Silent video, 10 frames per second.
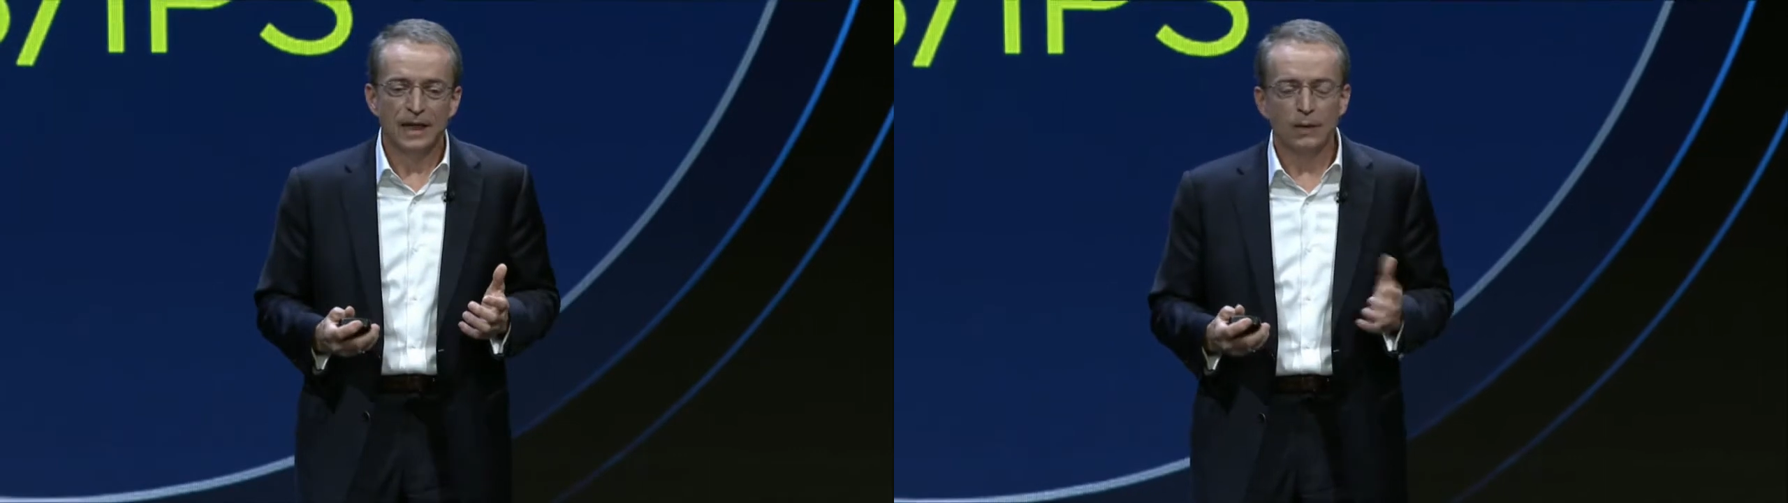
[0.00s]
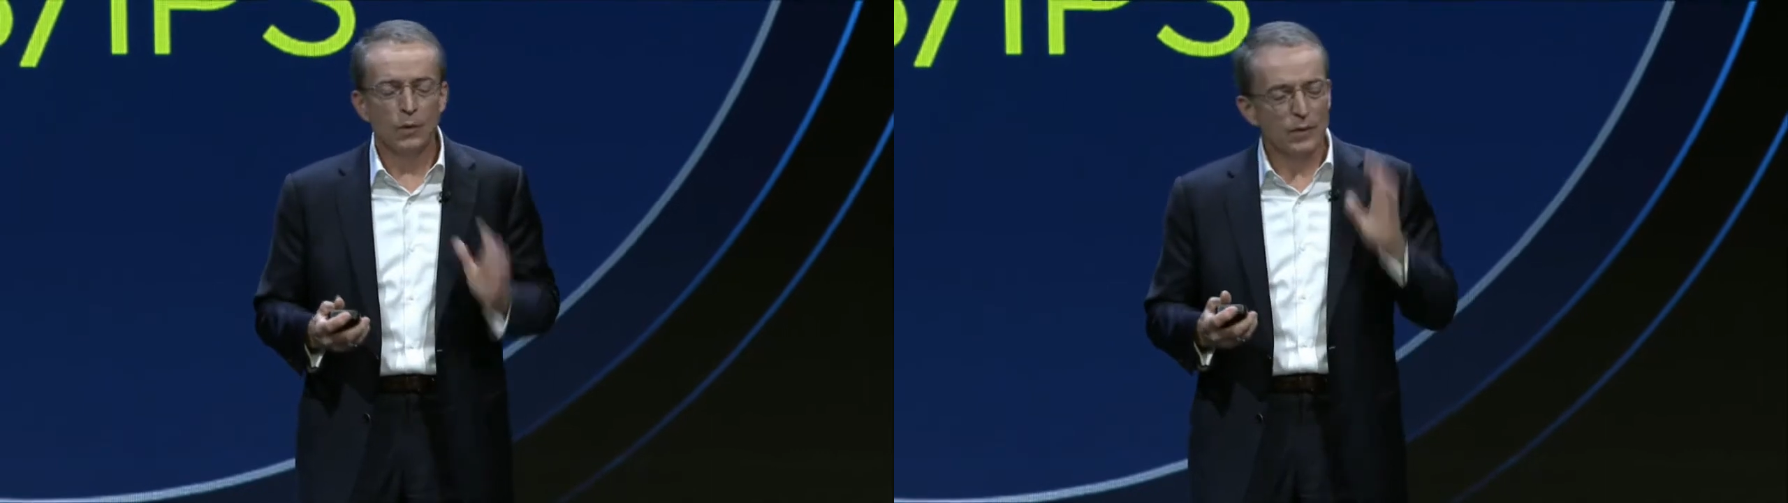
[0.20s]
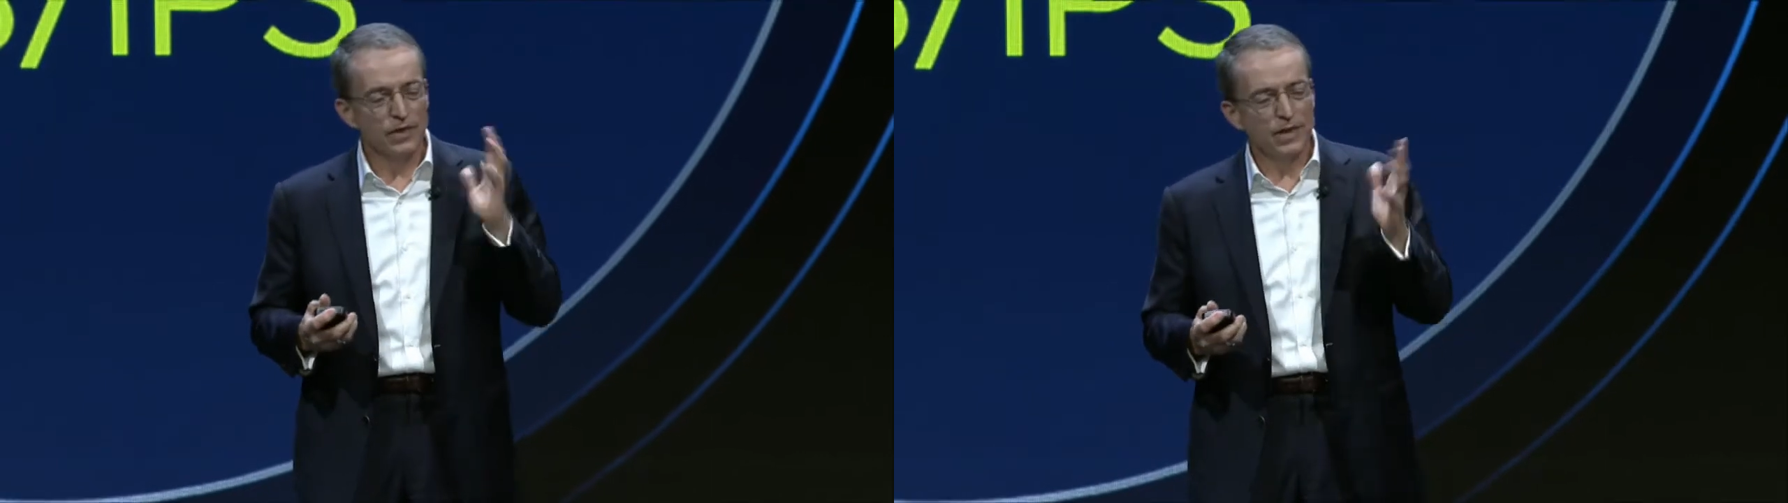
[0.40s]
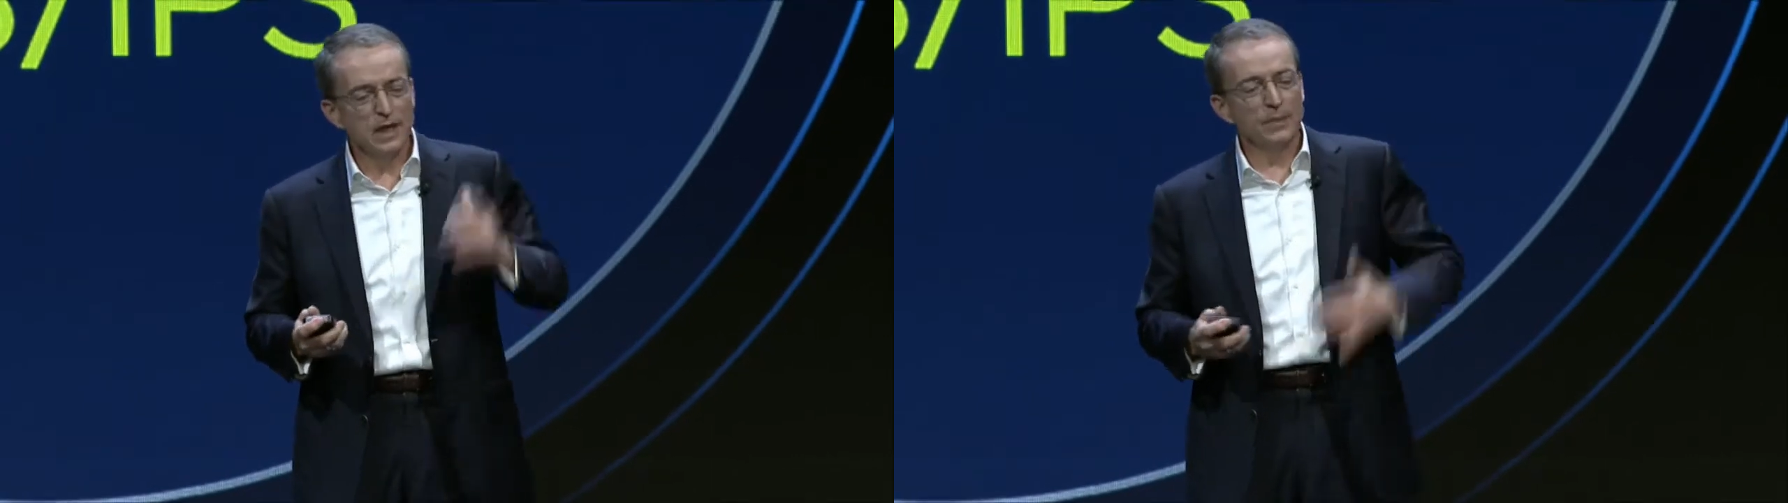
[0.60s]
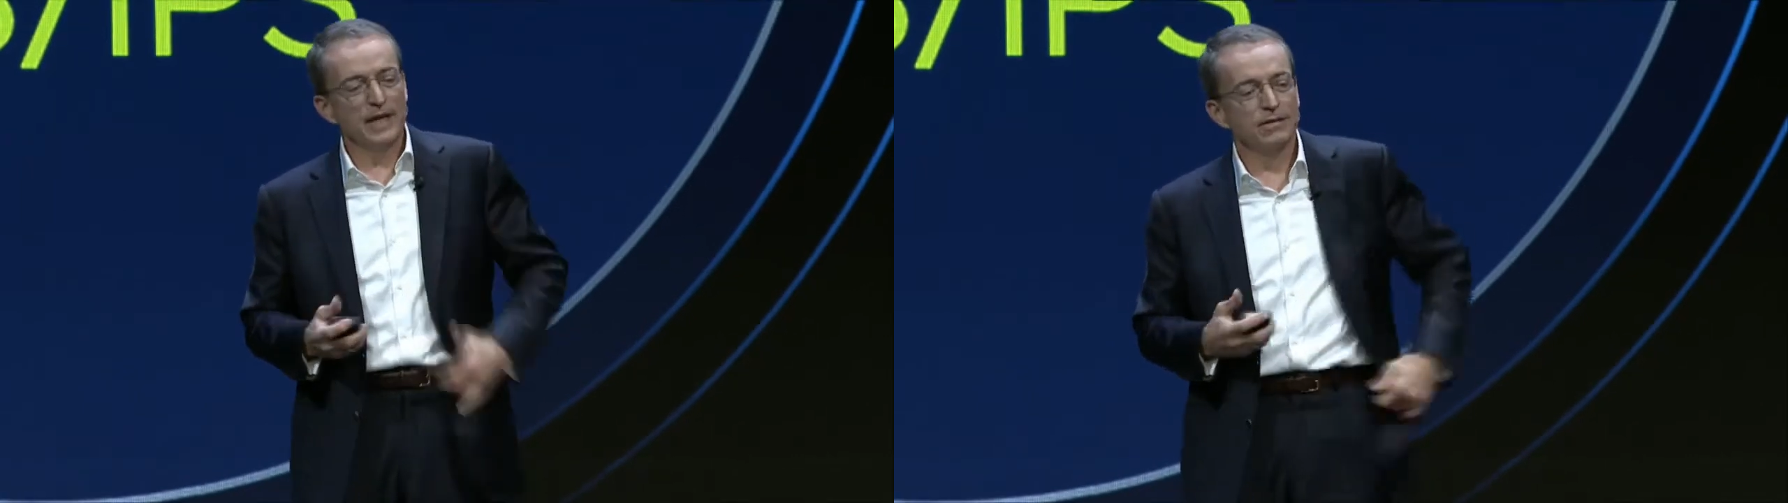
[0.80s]
And when we think
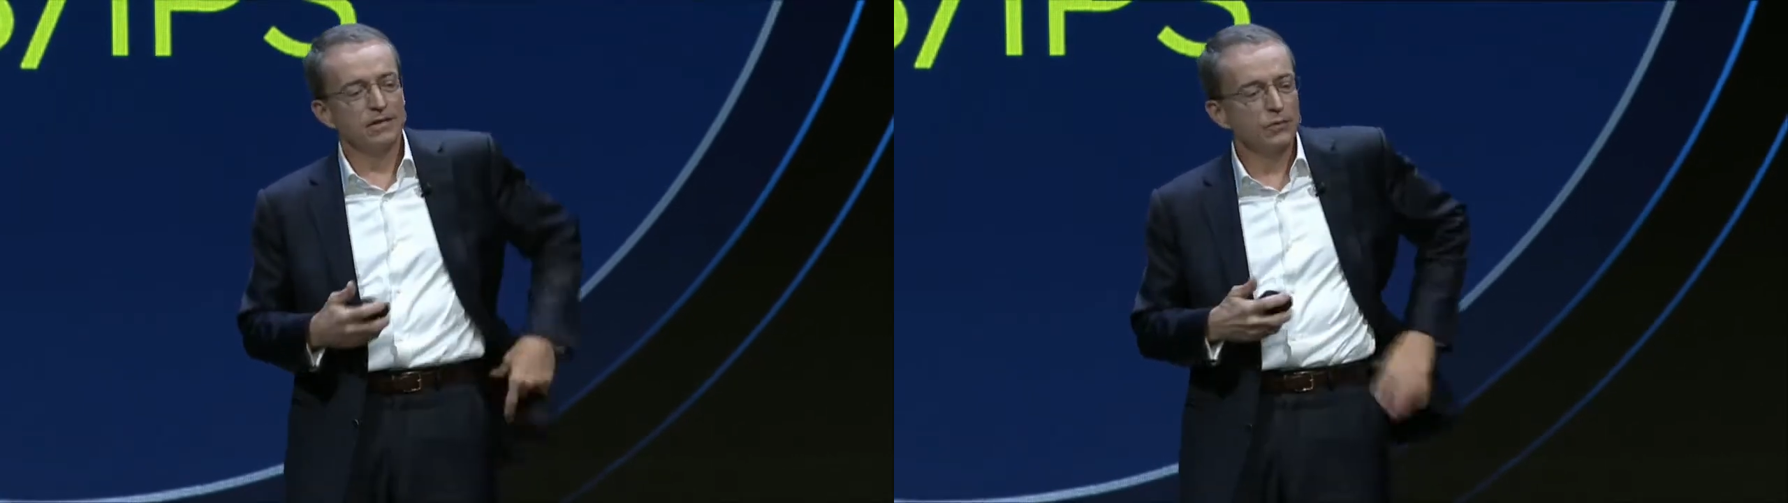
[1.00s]
about this,